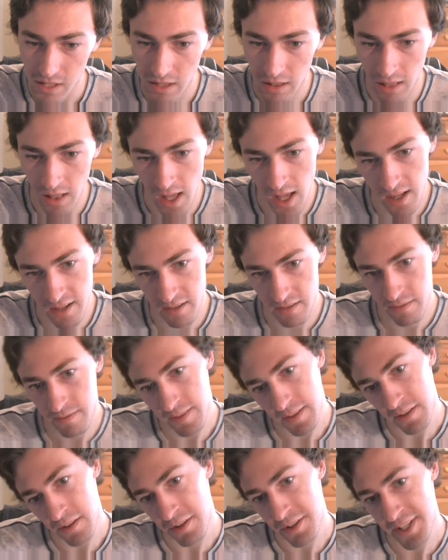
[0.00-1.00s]
A lot of
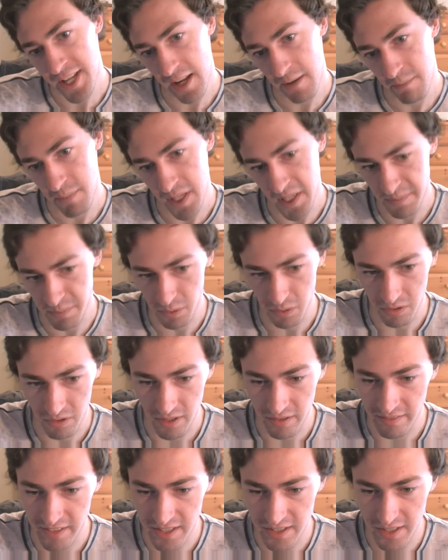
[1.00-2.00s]
either dead people
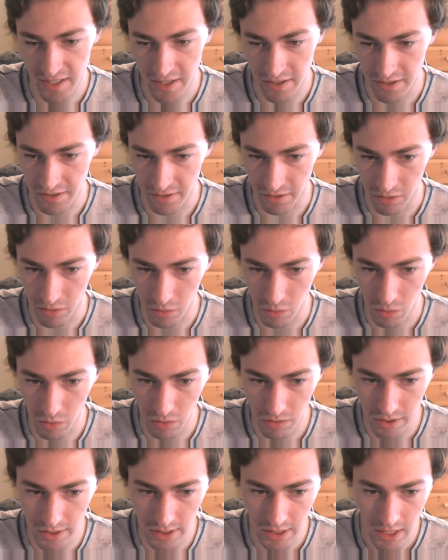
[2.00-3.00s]
or investigators and
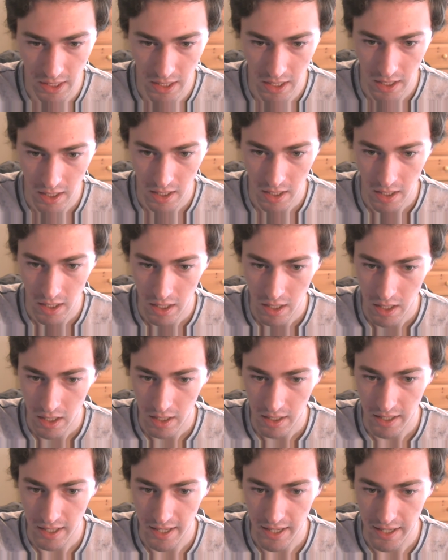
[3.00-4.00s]
ghouls.
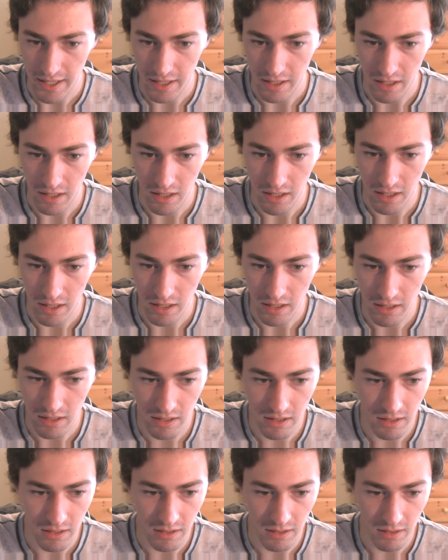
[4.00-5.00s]
Okay,
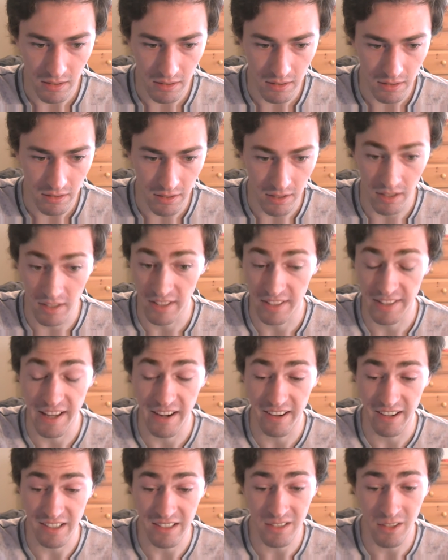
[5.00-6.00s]

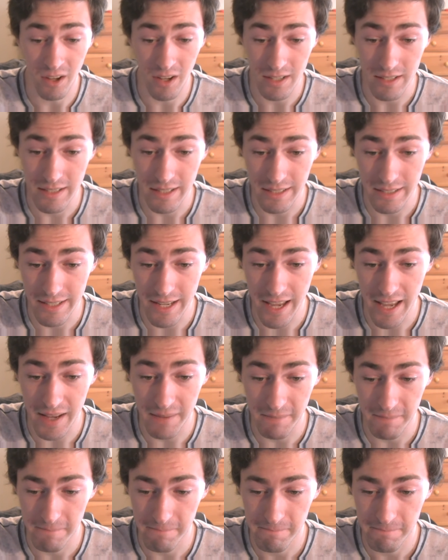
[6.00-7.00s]
they're exhausted,
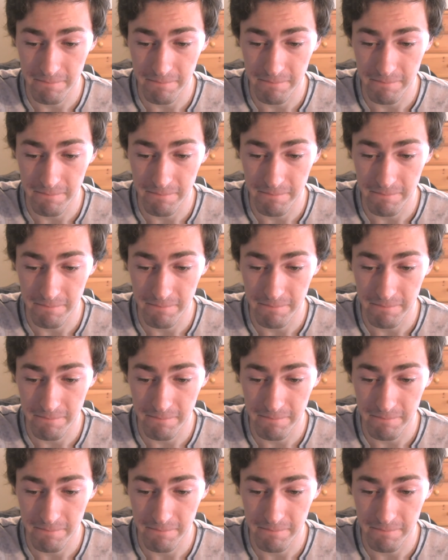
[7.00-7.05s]
damn.